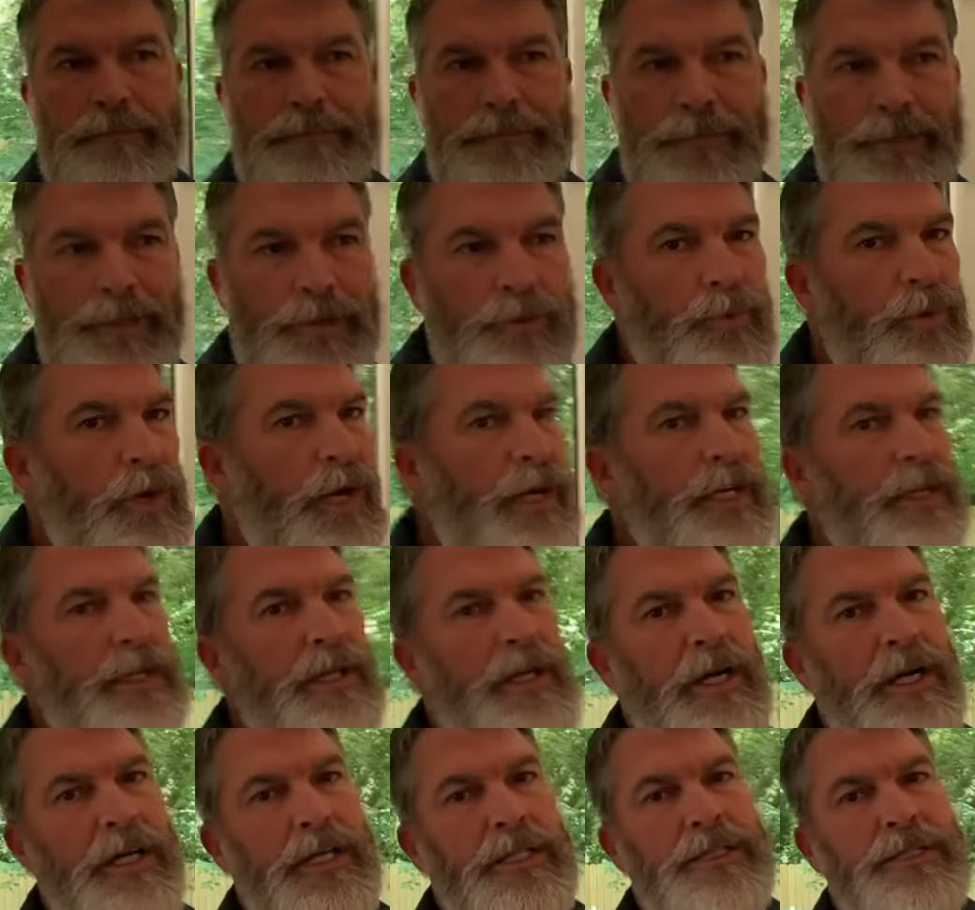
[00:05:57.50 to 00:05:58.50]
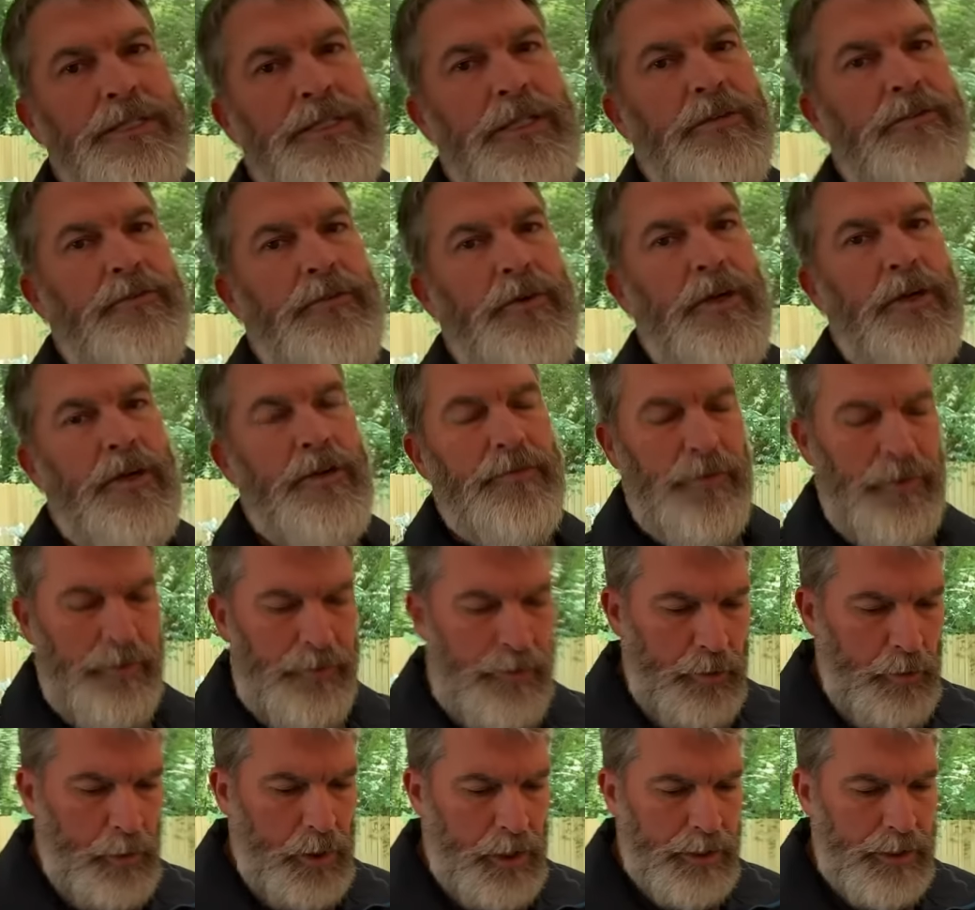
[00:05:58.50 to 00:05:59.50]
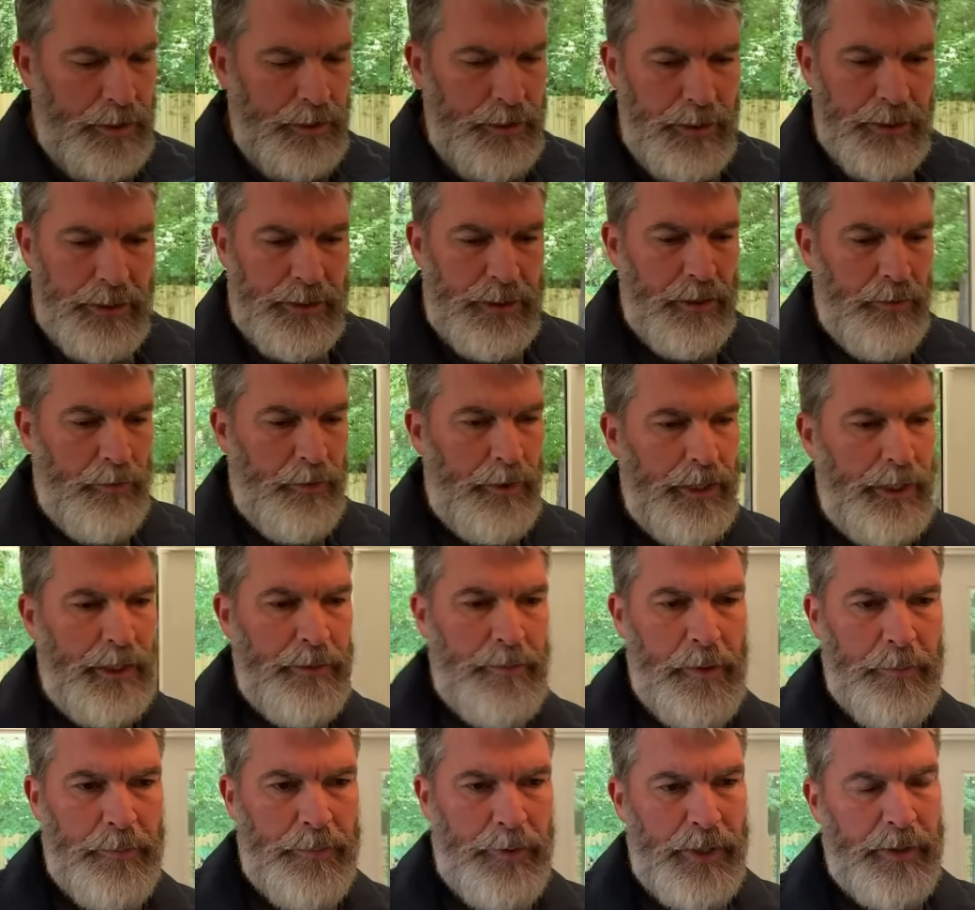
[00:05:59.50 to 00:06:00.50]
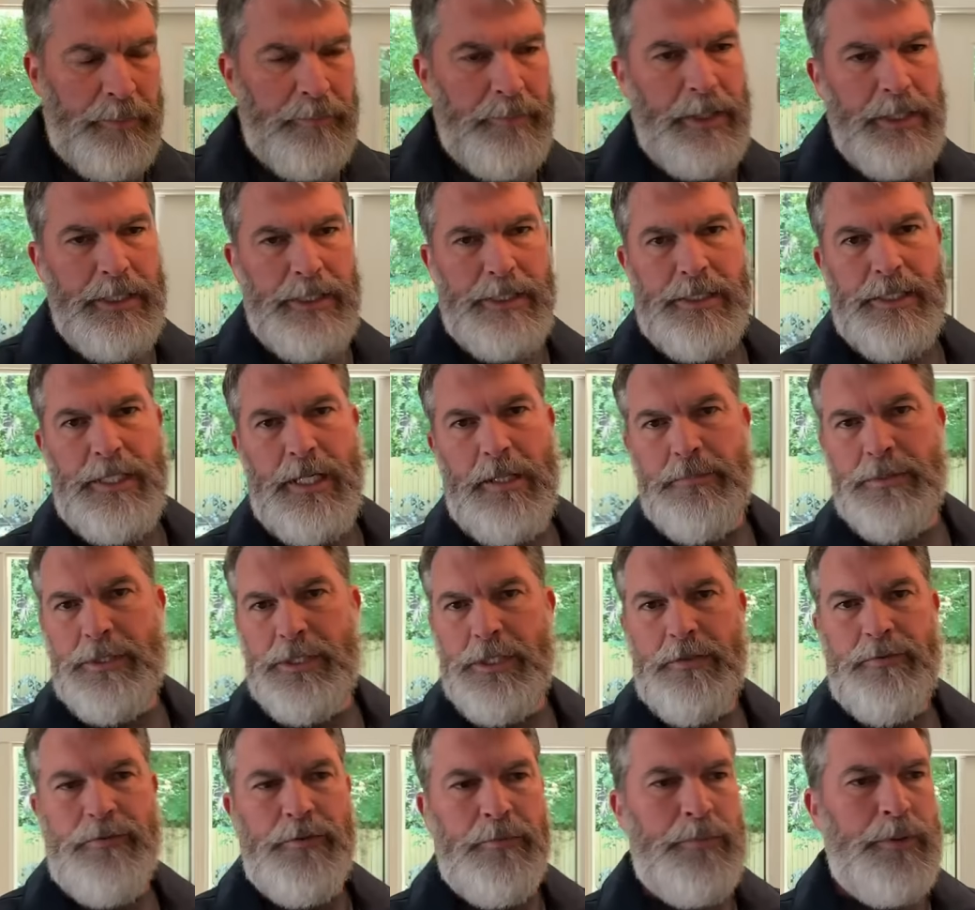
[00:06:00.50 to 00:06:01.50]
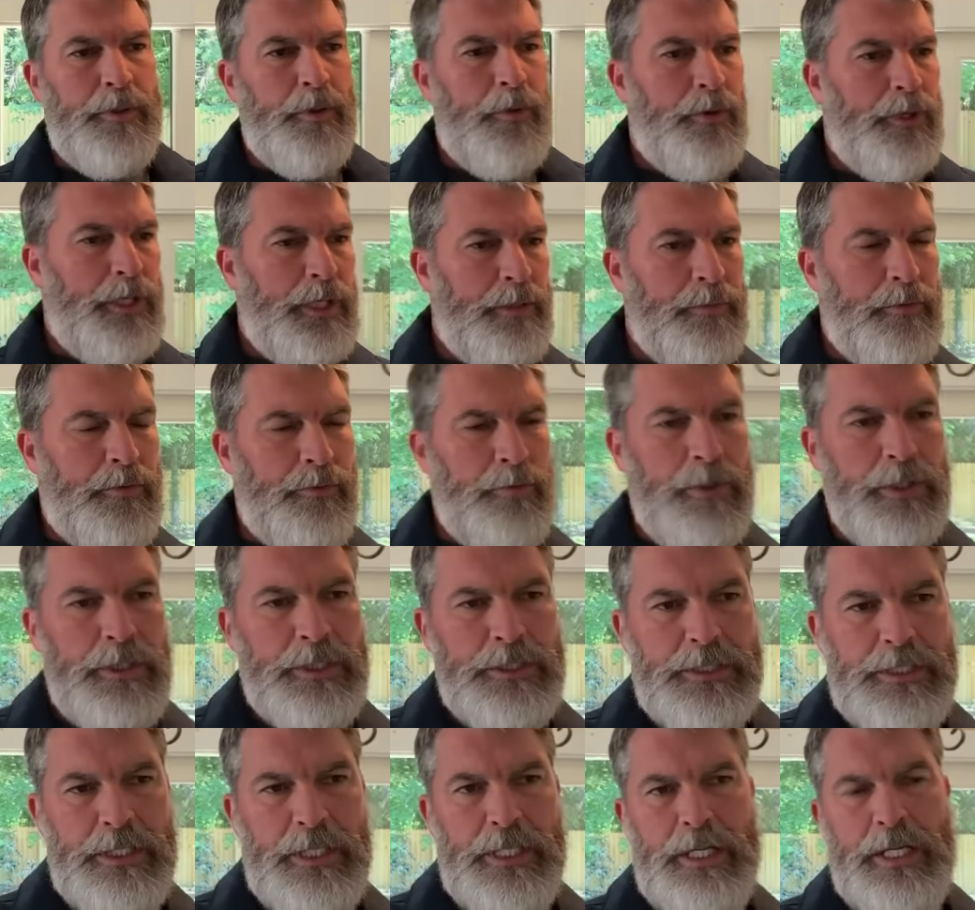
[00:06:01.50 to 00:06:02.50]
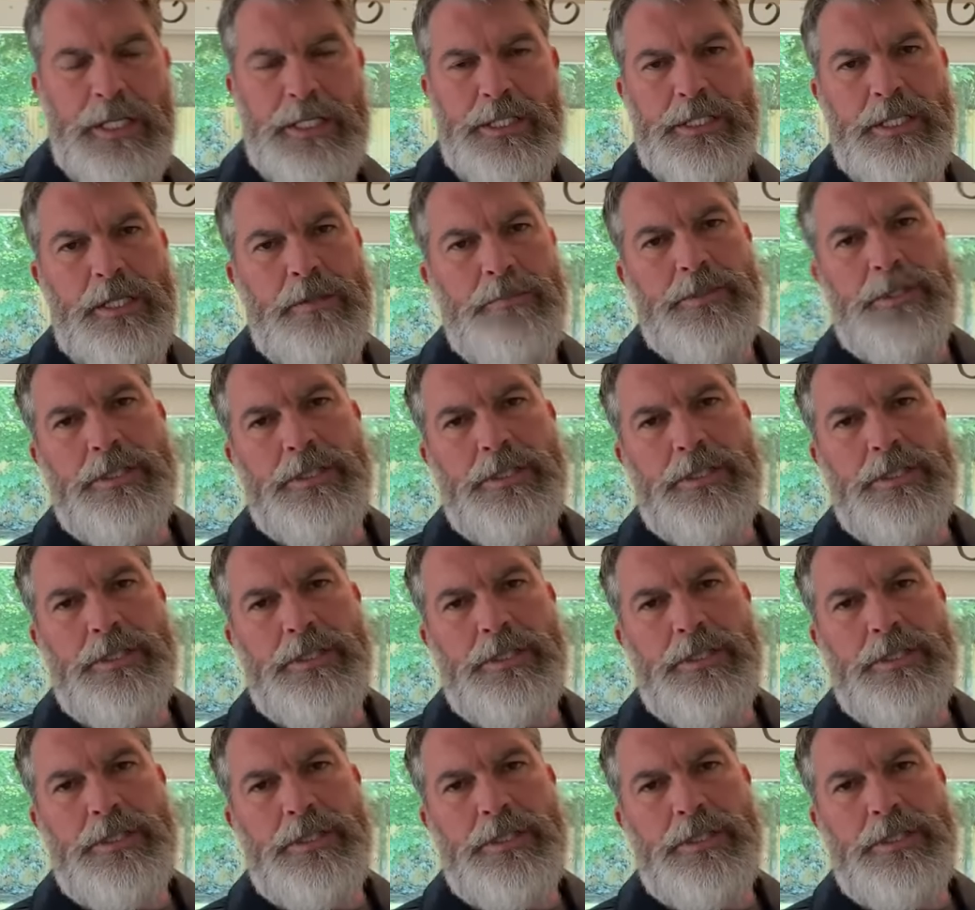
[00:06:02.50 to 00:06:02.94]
you write a lot of stuff off. If you're watching this, say, Wayne, I'm a brick mason, I'm self-employed, I'm a real estate agent, I'm